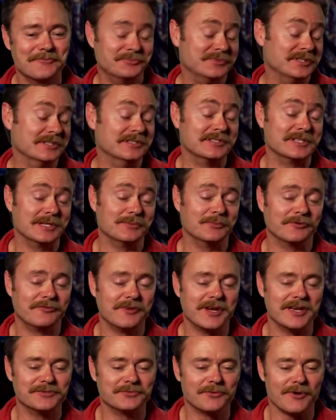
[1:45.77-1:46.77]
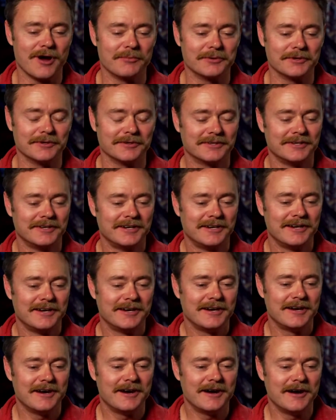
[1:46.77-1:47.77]
didn't seem to faze Robert.
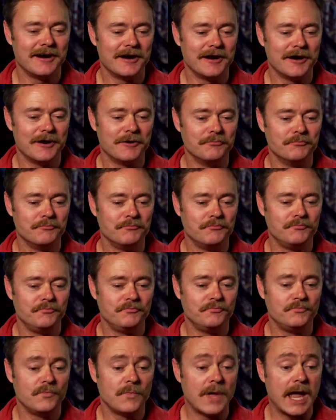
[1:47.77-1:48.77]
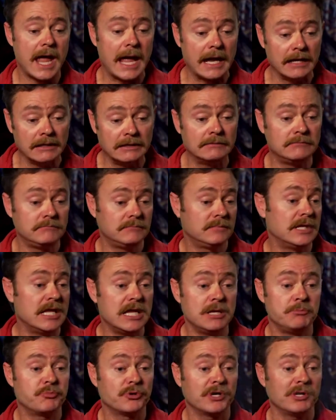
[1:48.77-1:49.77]
And
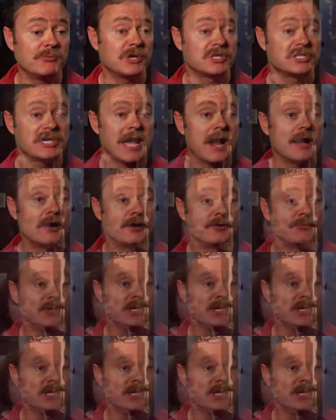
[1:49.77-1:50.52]
he pretty much hired